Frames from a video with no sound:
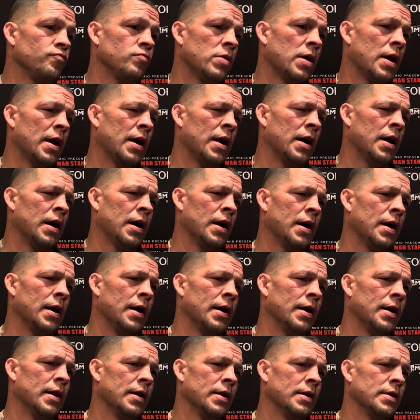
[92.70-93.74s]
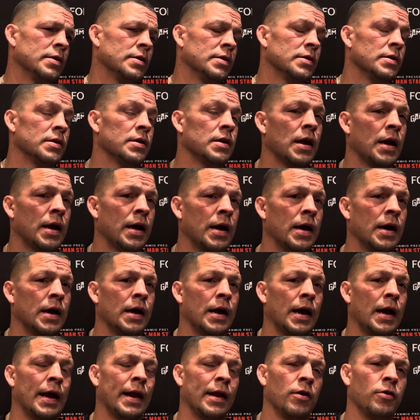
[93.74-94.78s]
uh,
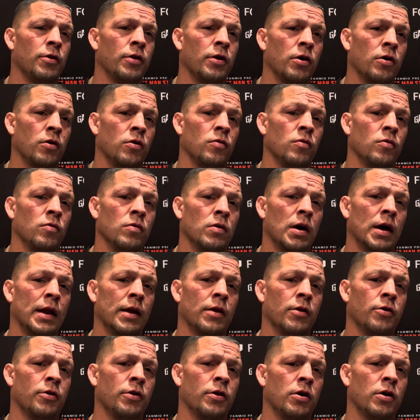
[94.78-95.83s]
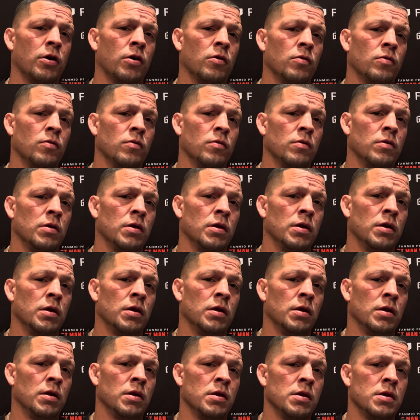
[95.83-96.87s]
uh, I don't know. I don't
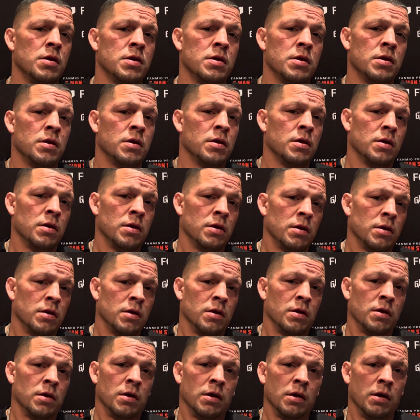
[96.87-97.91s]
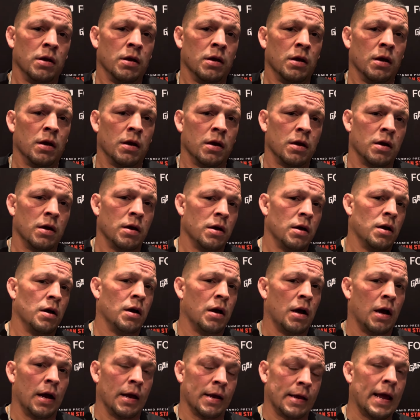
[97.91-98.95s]
know. It's a job. The Hill versus.
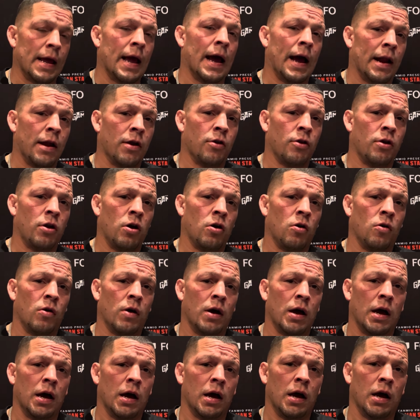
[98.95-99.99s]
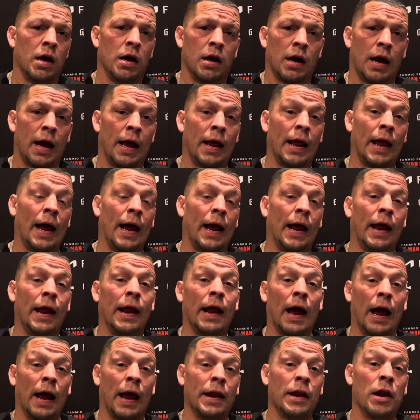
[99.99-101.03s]
Uh, yeah, I don't know. Uh, I,
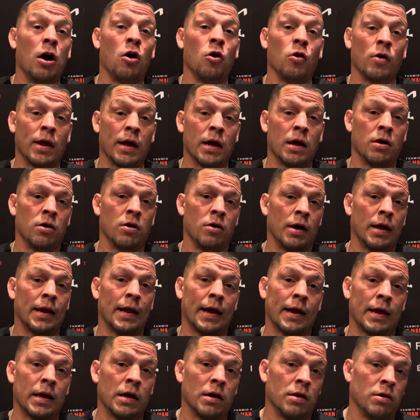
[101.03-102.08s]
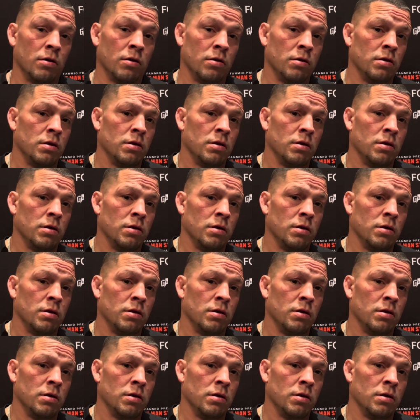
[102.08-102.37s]
I, I, know Hill. I like Hill.